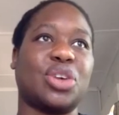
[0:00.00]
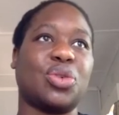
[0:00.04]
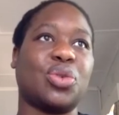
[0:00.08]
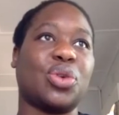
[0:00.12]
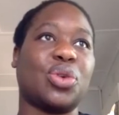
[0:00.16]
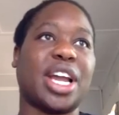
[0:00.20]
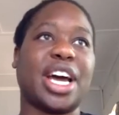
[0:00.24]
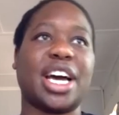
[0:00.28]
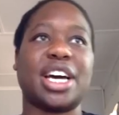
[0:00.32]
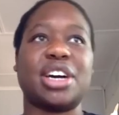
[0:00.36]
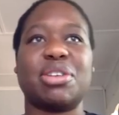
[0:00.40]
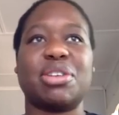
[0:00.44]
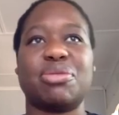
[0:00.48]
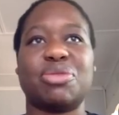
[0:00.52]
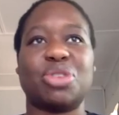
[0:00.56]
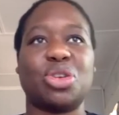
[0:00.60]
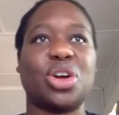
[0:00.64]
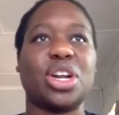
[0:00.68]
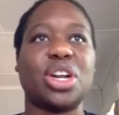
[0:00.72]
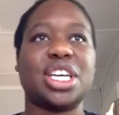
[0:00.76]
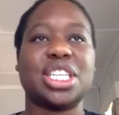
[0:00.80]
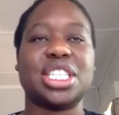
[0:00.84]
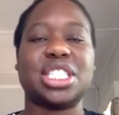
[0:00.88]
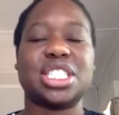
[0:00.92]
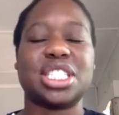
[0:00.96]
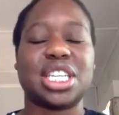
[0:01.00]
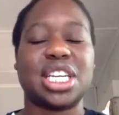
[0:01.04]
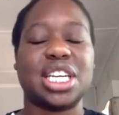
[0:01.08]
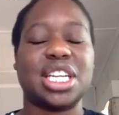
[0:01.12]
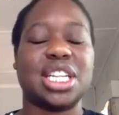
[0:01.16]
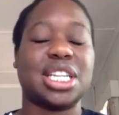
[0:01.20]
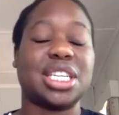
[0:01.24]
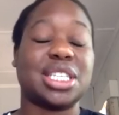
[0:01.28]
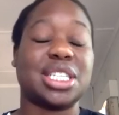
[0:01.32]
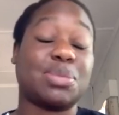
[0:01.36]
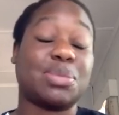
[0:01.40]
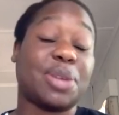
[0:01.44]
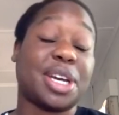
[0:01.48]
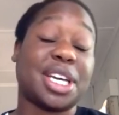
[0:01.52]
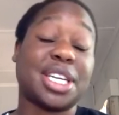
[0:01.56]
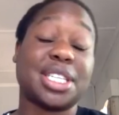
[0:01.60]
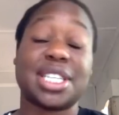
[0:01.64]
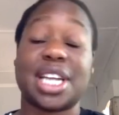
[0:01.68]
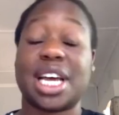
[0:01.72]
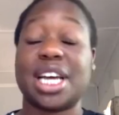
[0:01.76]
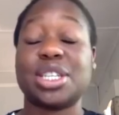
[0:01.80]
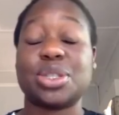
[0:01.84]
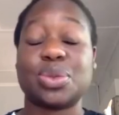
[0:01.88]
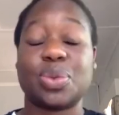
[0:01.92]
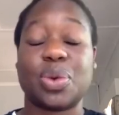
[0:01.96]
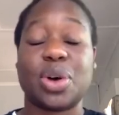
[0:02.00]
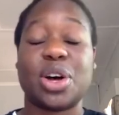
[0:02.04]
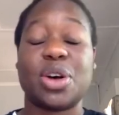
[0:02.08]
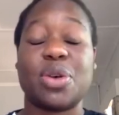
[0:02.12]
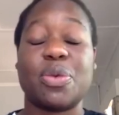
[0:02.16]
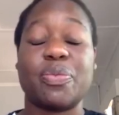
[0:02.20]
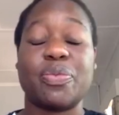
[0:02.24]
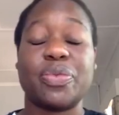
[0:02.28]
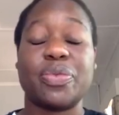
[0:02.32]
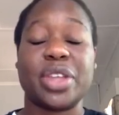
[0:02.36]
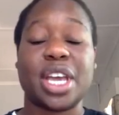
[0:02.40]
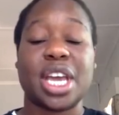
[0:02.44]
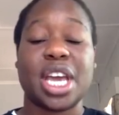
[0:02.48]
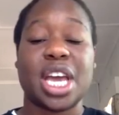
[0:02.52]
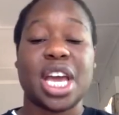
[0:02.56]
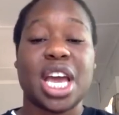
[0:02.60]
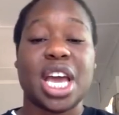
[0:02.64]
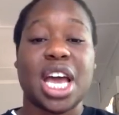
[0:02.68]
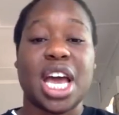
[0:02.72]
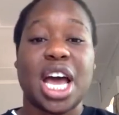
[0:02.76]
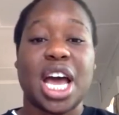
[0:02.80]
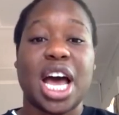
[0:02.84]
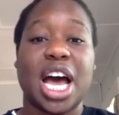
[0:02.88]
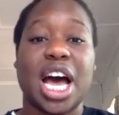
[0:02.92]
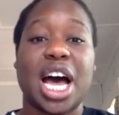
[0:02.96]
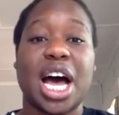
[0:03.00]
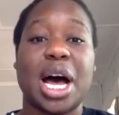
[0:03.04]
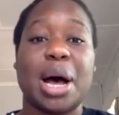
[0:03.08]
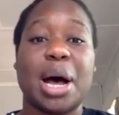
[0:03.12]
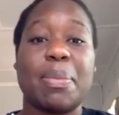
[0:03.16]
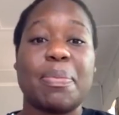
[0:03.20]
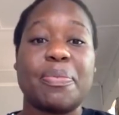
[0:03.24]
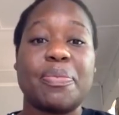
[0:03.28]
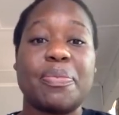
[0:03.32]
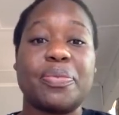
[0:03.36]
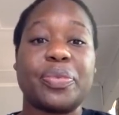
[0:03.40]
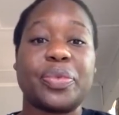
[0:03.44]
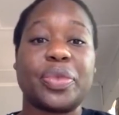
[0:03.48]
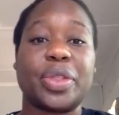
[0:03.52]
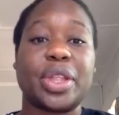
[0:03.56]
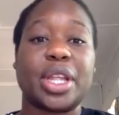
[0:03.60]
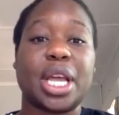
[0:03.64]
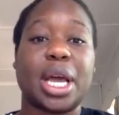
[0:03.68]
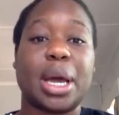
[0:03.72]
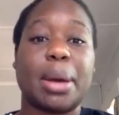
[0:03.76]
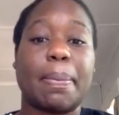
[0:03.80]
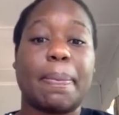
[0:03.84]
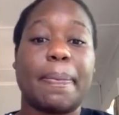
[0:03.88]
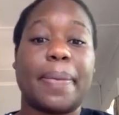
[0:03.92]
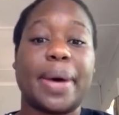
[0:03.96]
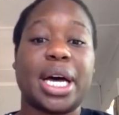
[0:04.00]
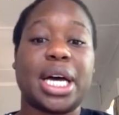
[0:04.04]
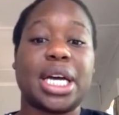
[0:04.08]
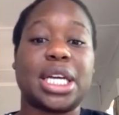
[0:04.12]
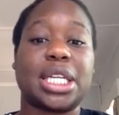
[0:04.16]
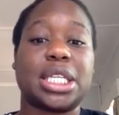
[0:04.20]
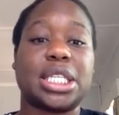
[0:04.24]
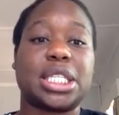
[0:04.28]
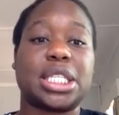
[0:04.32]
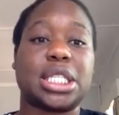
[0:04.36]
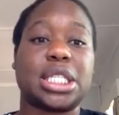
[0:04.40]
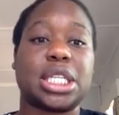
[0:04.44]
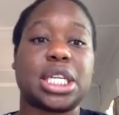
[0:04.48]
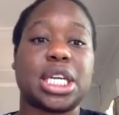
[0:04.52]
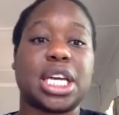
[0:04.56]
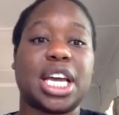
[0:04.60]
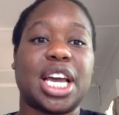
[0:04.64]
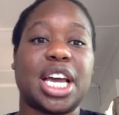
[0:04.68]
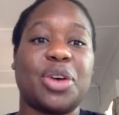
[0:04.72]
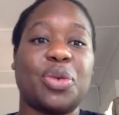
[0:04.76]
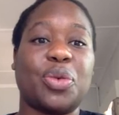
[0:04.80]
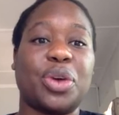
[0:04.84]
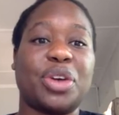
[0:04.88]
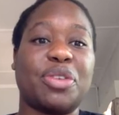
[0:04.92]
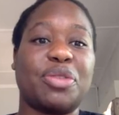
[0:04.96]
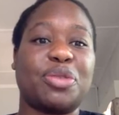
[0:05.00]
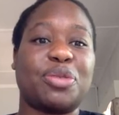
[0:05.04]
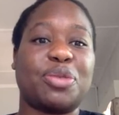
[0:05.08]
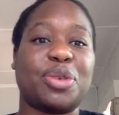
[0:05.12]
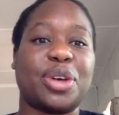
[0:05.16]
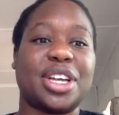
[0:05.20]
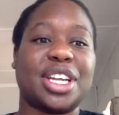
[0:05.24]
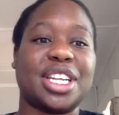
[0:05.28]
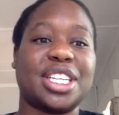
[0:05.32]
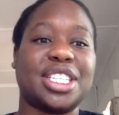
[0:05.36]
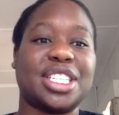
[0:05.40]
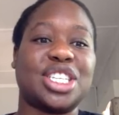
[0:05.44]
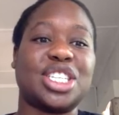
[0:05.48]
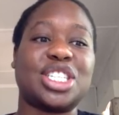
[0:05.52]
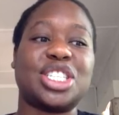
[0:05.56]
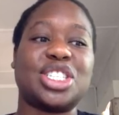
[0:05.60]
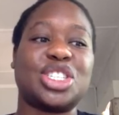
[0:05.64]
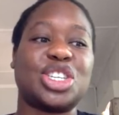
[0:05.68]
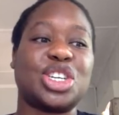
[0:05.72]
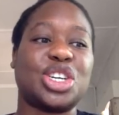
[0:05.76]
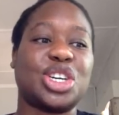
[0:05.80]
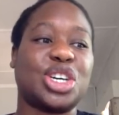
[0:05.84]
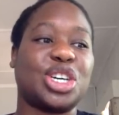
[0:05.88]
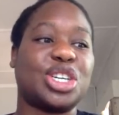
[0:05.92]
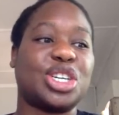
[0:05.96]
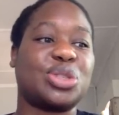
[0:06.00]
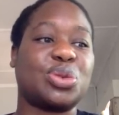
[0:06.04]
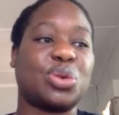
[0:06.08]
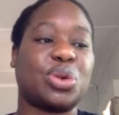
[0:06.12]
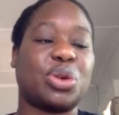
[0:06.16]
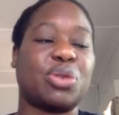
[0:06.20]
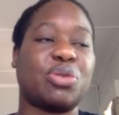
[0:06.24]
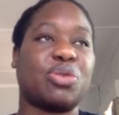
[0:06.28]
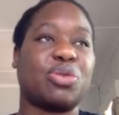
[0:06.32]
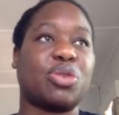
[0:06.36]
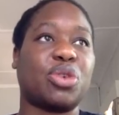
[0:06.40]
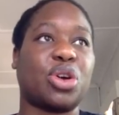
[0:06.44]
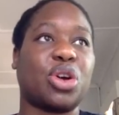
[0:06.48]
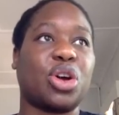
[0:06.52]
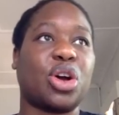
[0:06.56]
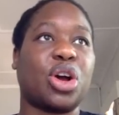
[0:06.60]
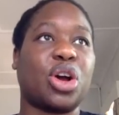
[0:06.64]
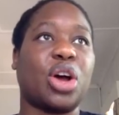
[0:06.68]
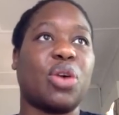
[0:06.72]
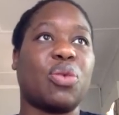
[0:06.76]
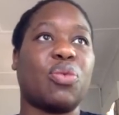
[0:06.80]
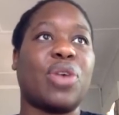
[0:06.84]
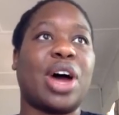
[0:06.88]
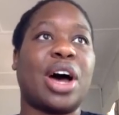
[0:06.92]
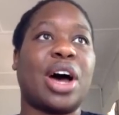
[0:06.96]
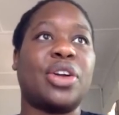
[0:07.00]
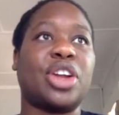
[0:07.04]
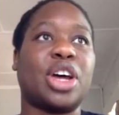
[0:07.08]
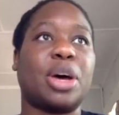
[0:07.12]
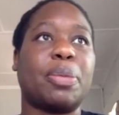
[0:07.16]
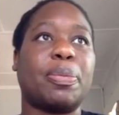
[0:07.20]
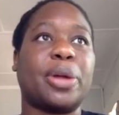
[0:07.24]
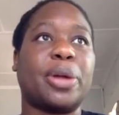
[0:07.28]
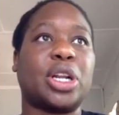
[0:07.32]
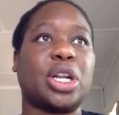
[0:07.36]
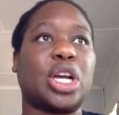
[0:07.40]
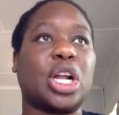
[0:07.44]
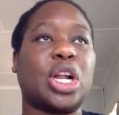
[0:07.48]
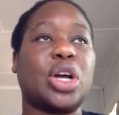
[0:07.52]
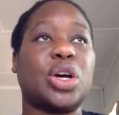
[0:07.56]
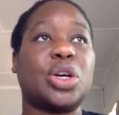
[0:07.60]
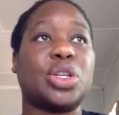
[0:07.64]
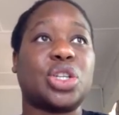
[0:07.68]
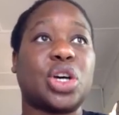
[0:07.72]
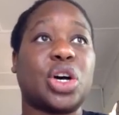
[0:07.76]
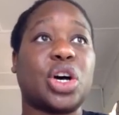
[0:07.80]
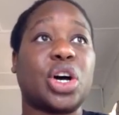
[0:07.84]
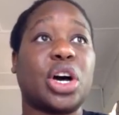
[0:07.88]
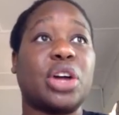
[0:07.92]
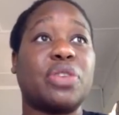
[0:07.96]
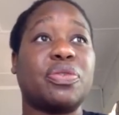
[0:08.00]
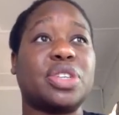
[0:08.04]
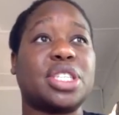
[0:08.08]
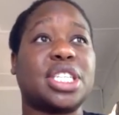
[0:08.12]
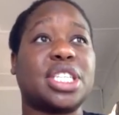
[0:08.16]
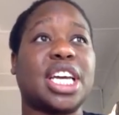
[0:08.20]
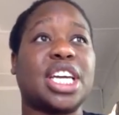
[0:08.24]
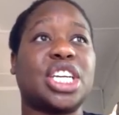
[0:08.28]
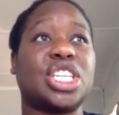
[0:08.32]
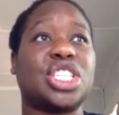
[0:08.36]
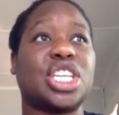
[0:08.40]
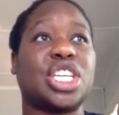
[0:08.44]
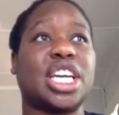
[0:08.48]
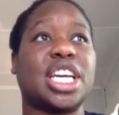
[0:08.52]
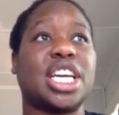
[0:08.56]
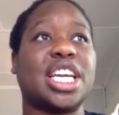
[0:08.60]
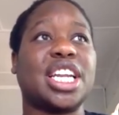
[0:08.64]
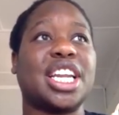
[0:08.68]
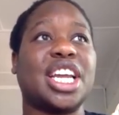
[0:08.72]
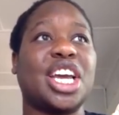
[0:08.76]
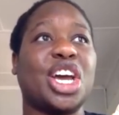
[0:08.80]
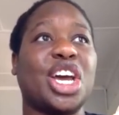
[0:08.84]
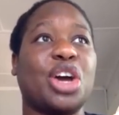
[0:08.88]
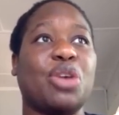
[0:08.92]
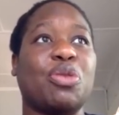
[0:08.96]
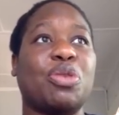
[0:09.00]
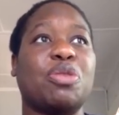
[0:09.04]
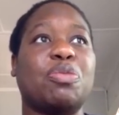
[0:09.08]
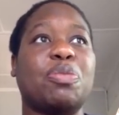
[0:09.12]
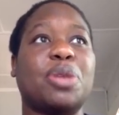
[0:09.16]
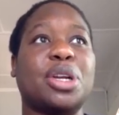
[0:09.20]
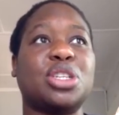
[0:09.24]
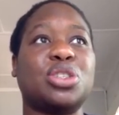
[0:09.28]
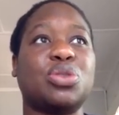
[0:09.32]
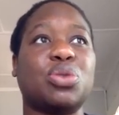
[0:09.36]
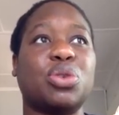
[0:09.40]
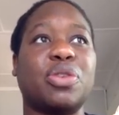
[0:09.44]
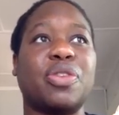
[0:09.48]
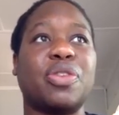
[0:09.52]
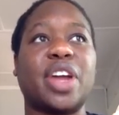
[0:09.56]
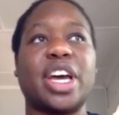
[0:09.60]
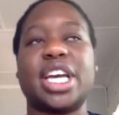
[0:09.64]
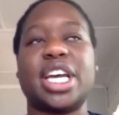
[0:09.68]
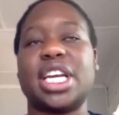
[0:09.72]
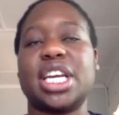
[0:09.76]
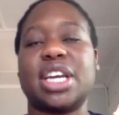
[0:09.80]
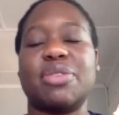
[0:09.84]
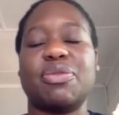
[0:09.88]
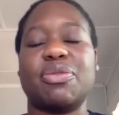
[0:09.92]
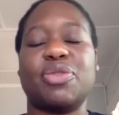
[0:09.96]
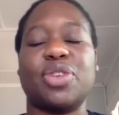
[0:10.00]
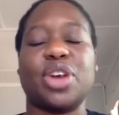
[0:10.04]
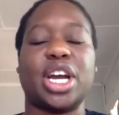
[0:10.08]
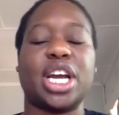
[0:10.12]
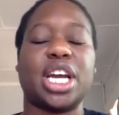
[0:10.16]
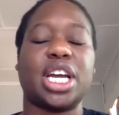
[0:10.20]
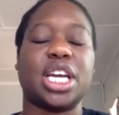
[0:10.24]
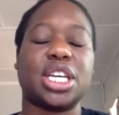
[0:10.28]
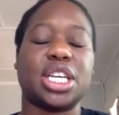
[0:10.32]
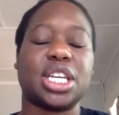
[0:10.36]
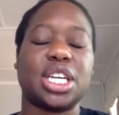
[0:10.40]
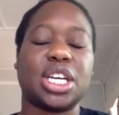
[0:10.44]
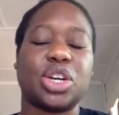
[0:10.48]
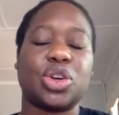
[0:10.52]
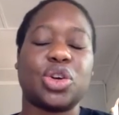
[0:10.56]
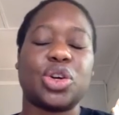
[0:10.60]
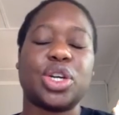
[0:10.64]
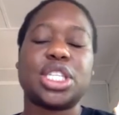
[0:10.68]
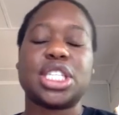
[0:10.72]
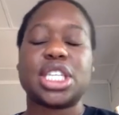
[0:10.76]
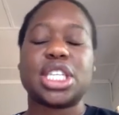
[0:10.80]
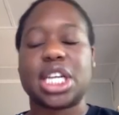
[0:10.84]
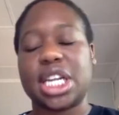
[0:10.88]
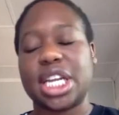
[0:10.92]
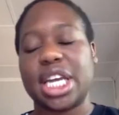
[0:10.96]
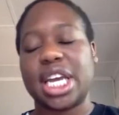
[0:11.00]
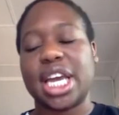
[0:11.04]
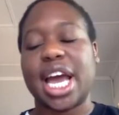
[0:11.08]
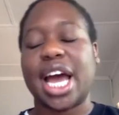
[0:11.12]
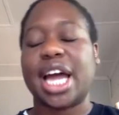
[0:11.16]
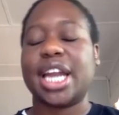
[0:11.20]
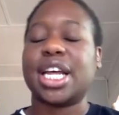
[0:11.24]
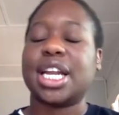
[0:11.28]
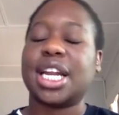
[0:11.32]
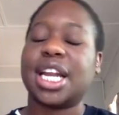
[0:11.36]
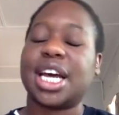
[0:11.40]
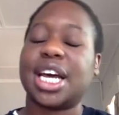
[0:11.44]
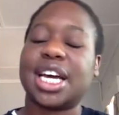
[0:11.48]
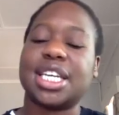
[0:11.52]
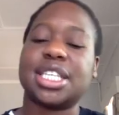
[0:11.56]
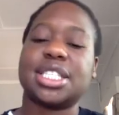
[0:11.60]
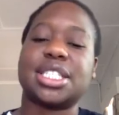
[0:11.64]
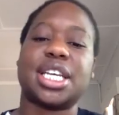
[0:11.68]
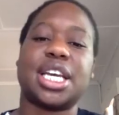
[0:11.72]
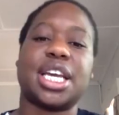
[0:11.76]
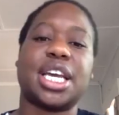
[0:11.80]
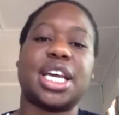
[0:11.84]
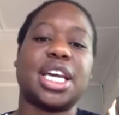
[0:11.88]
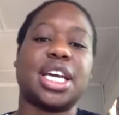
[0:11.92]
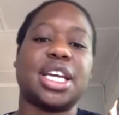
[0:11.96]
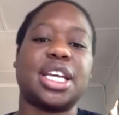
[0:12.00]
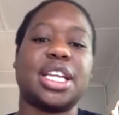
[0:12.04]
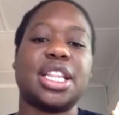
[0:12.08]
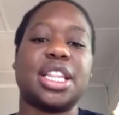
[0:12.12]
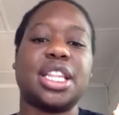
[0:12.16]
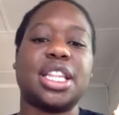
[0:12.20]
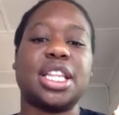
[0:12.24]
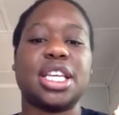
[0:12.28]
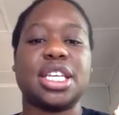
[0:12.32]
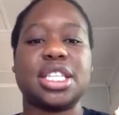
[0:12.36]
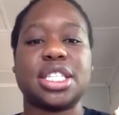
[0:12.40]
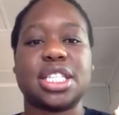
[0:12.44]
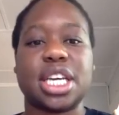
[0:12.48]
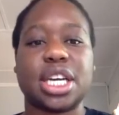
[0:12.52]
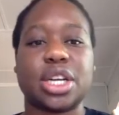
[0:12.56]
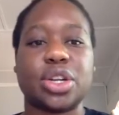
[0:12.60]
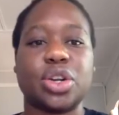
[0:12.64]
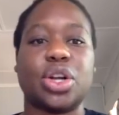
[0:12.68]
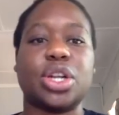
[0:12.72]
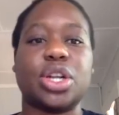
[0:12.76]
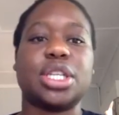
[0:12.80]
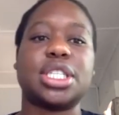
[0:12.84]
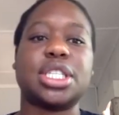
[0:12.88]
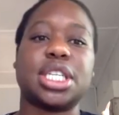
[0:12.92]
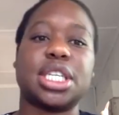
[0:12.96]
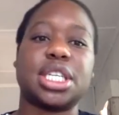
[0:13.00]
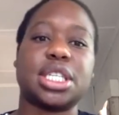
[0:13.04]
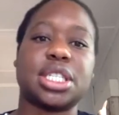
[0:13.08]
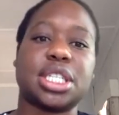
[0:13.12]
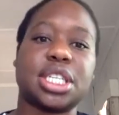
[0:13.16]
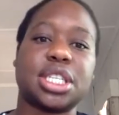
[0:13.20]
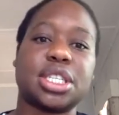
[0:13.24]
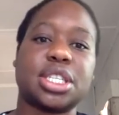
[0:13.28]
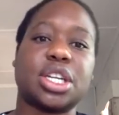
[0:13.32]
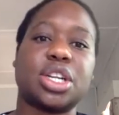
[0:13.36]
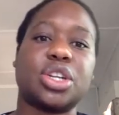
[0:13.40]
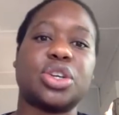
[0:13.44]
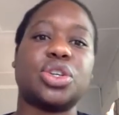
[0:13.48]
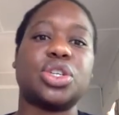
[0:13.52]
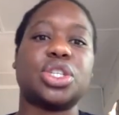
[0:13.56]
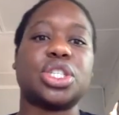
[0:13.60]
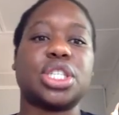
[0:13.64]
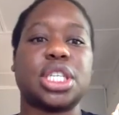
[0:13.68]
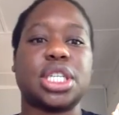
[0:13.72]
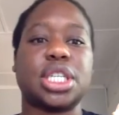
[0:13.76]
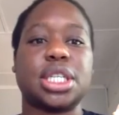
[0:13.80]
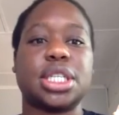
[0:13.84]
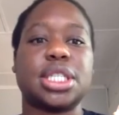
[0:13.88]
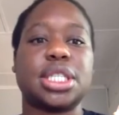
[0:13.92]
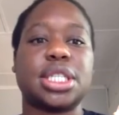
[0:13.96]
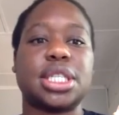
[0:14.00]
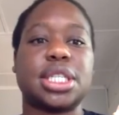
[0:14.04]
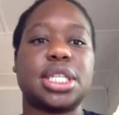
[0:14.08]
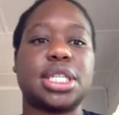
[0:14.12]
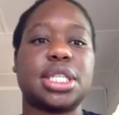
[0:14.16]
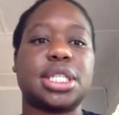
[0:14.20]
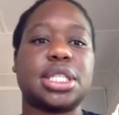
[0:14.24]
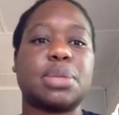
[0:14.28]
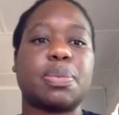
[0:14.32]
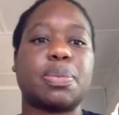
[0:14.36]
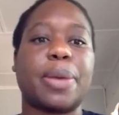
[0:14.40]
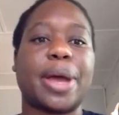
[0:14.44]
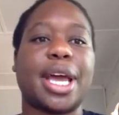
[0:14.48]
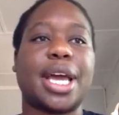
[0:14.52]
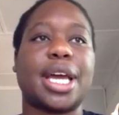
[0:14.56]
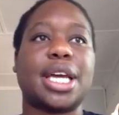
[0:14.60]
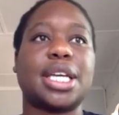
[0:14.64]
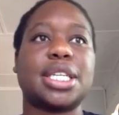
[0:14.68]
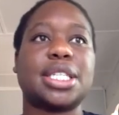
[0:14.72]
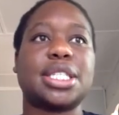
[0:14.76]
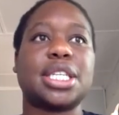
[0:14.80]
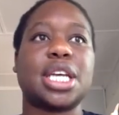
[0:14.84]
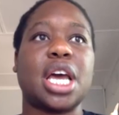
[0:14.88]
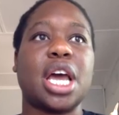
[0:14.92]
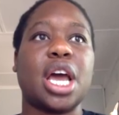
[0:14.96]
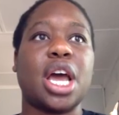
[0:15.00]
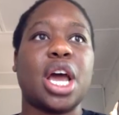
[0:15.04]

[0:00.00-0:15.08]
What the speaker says: or lack of knowledge in the space as well. But we've, just to sort of round up and close our conversation, we've been sort of like very critically analyzing these technologies, these solutions, this space.